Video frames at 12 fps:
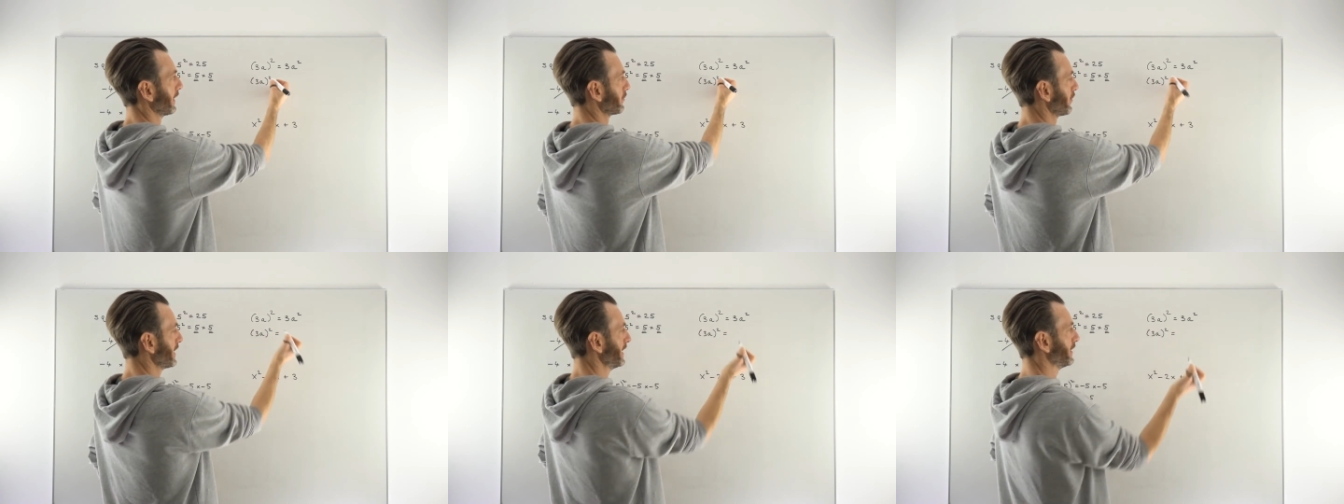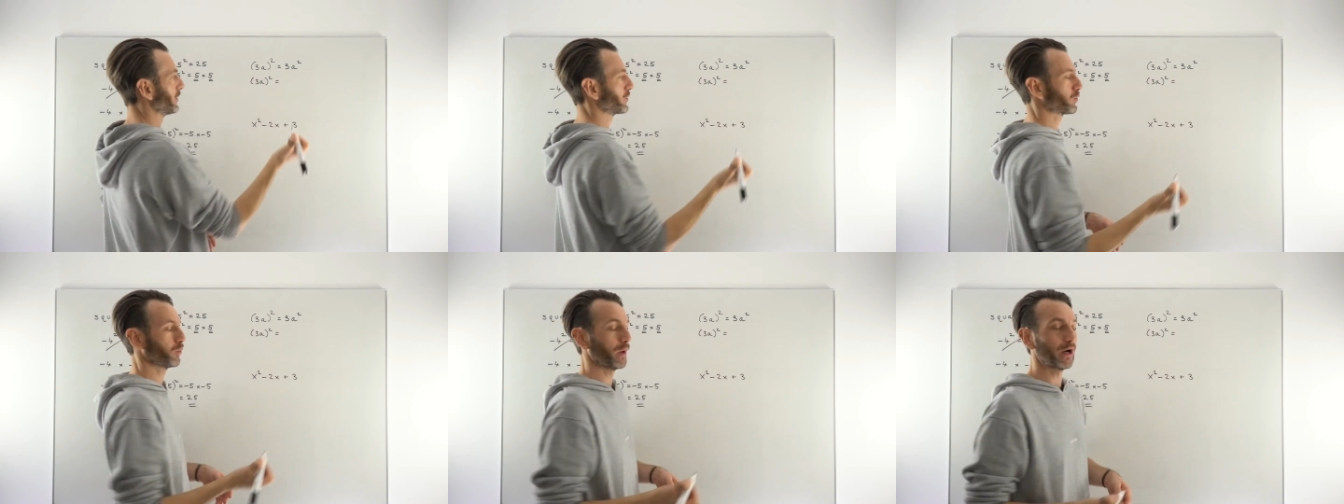like writing the
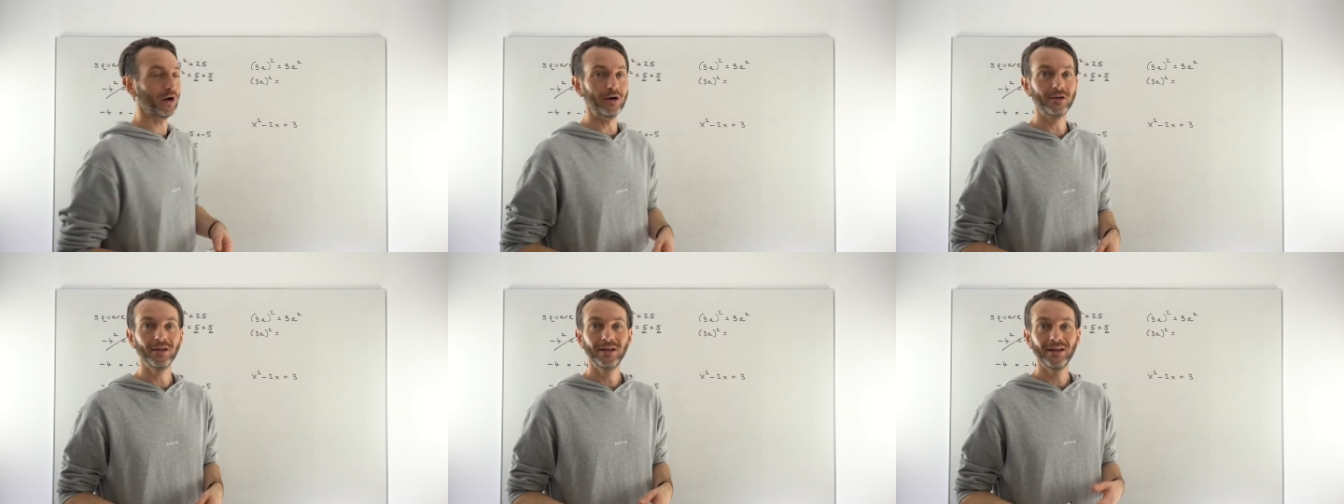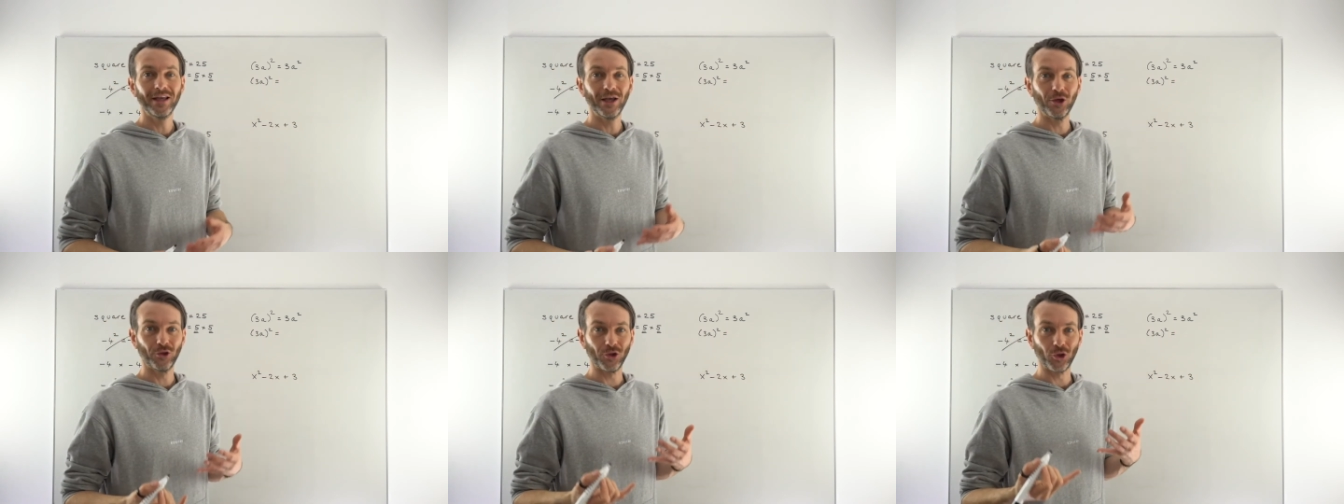squared
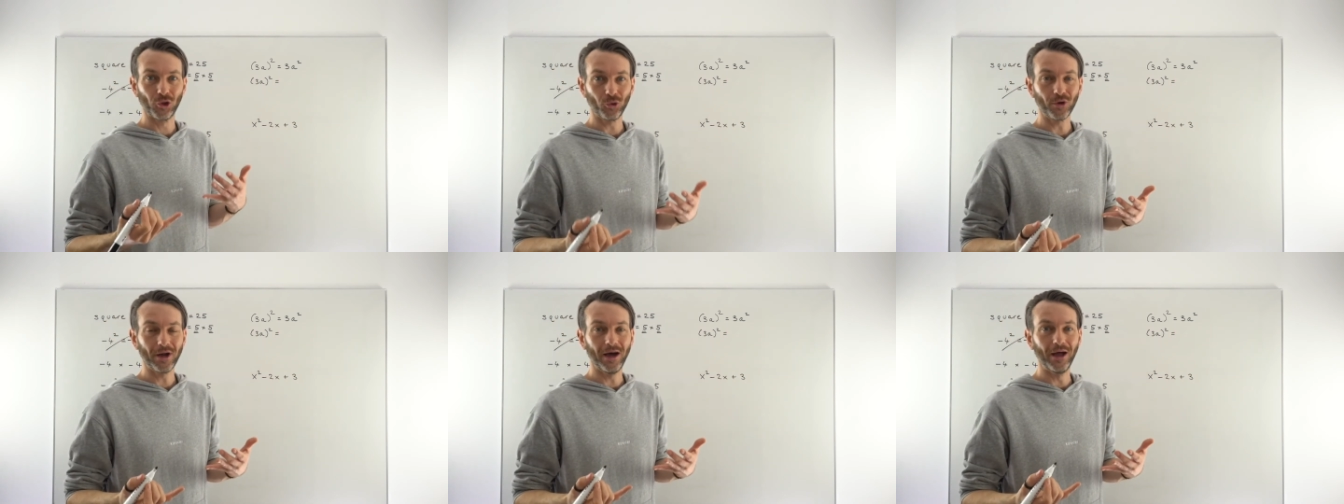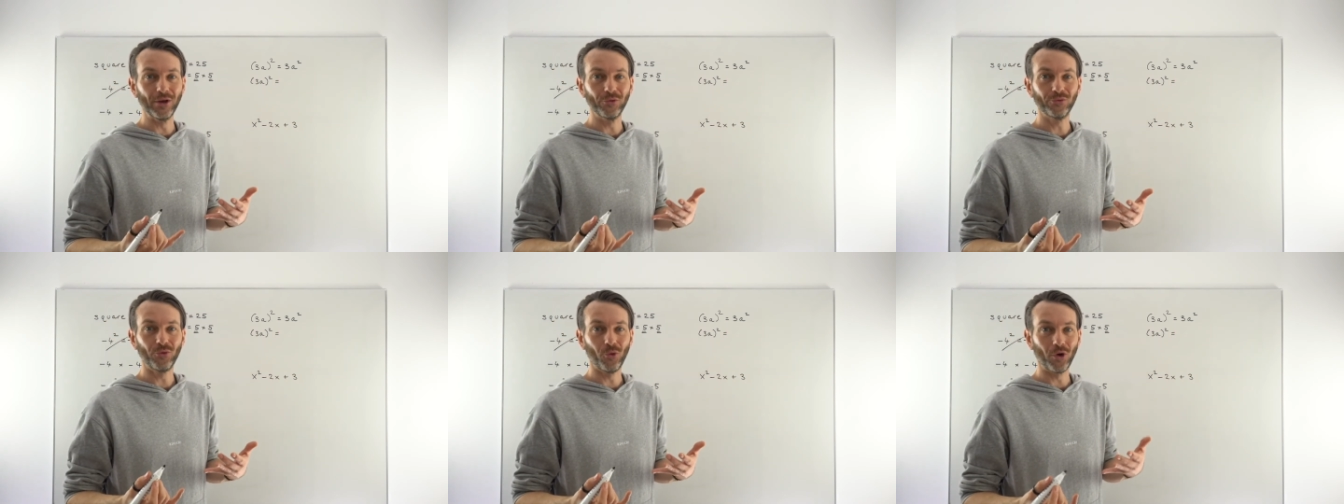is a shorthand
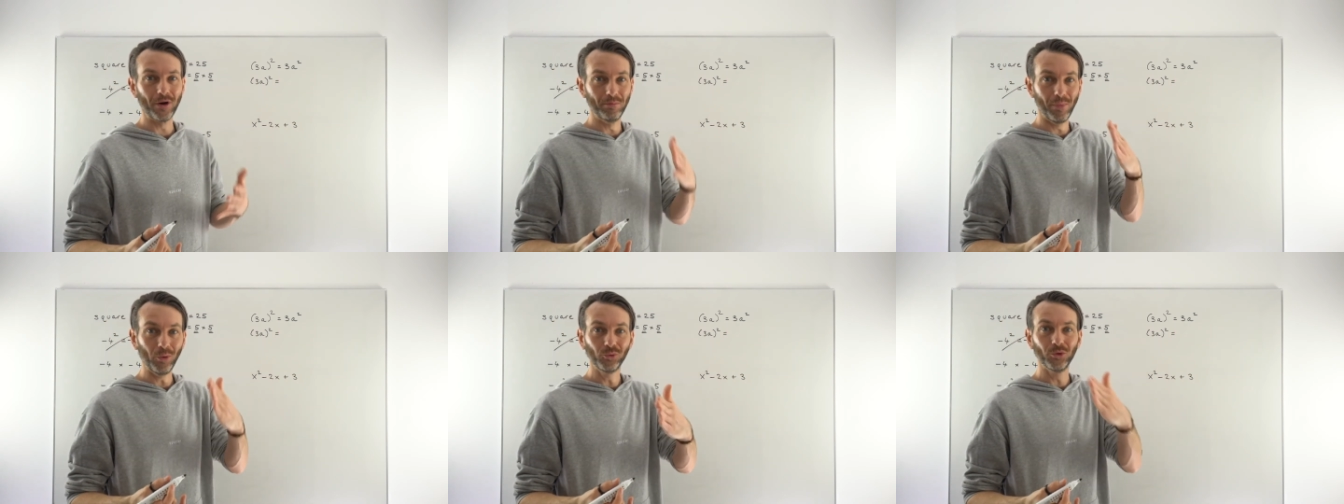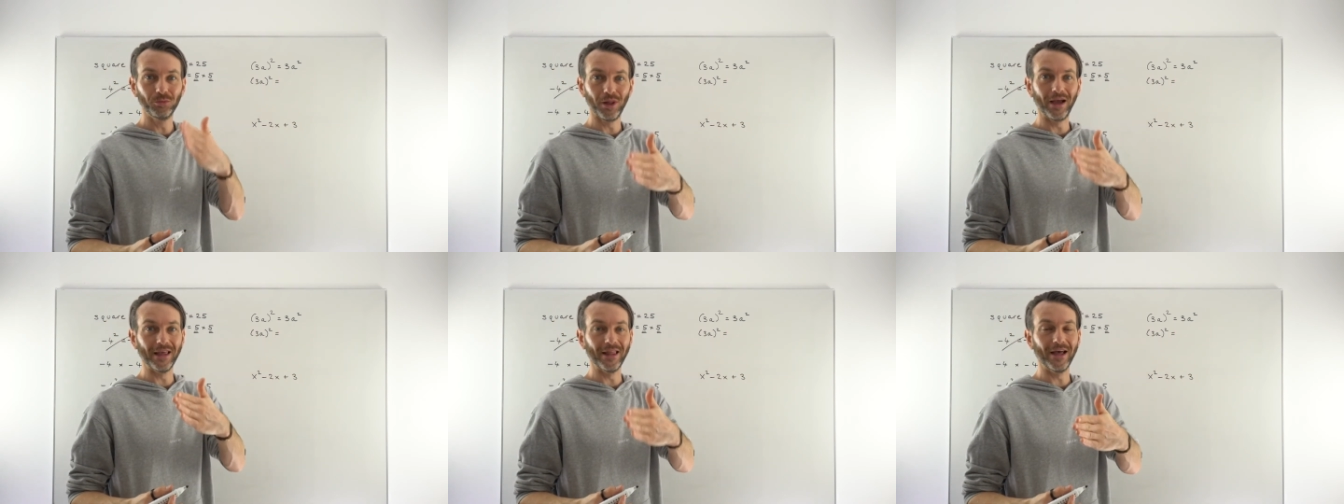for
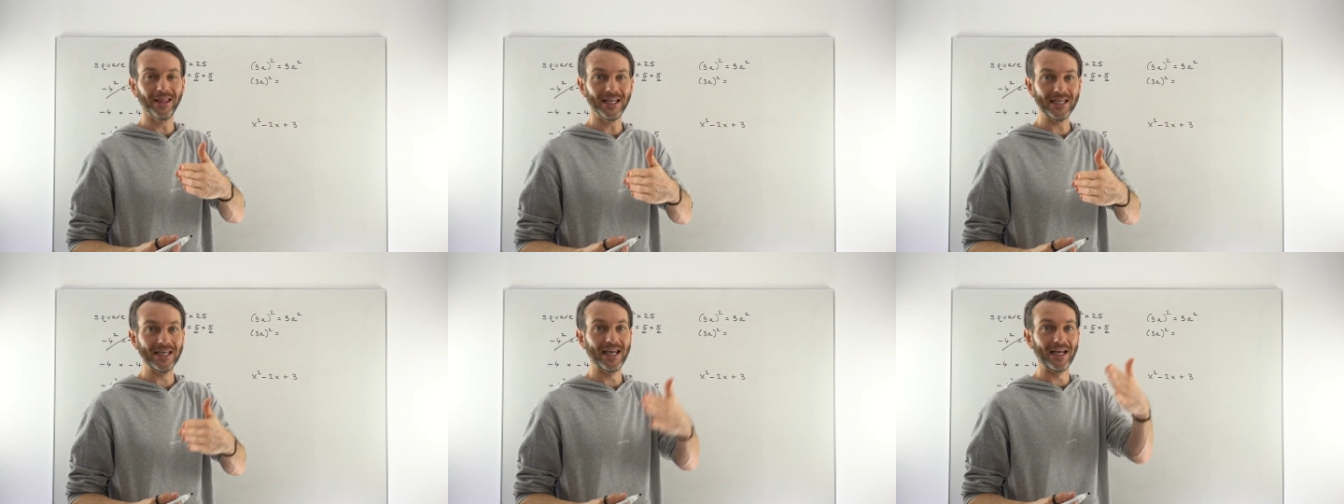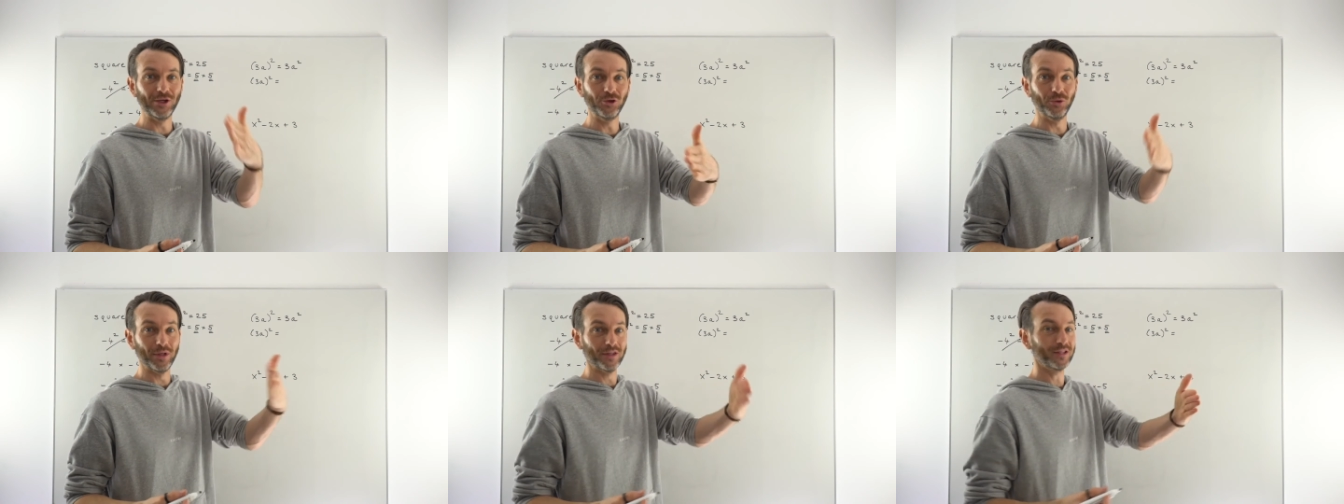multiply that 3a
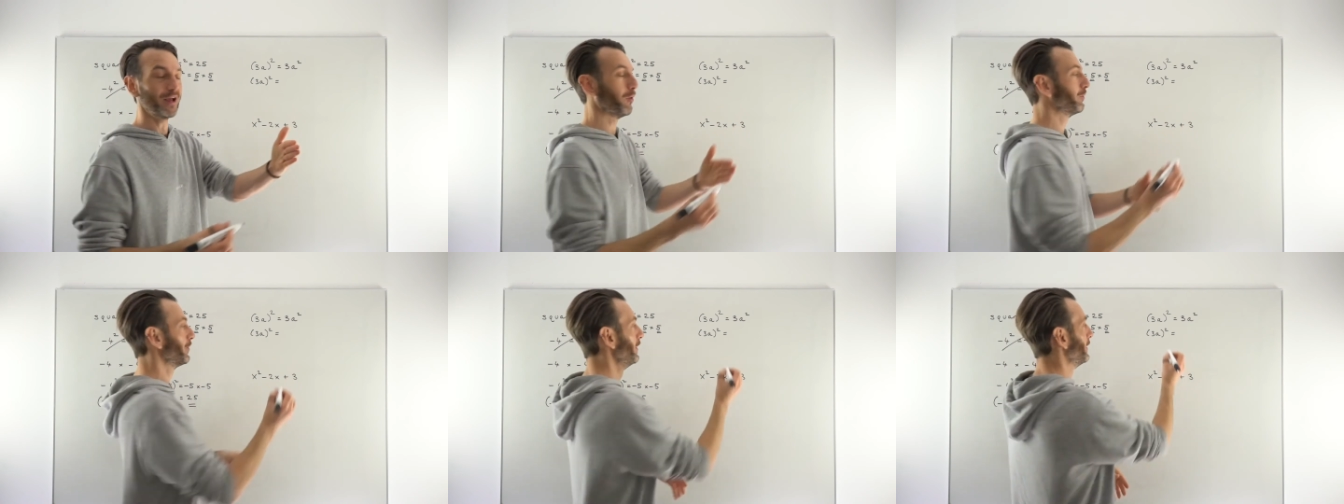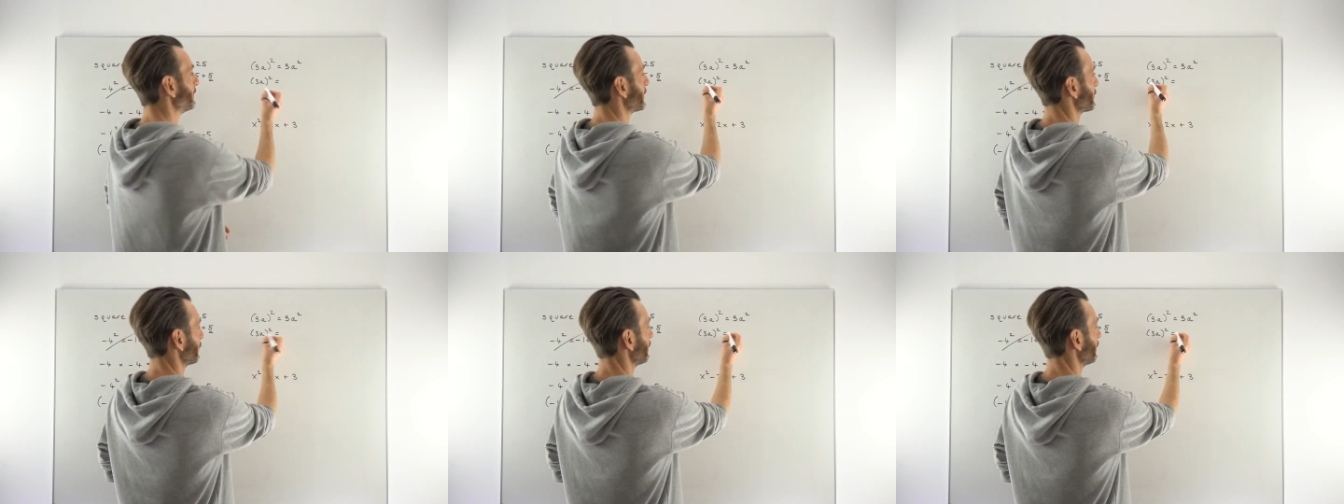to itself. So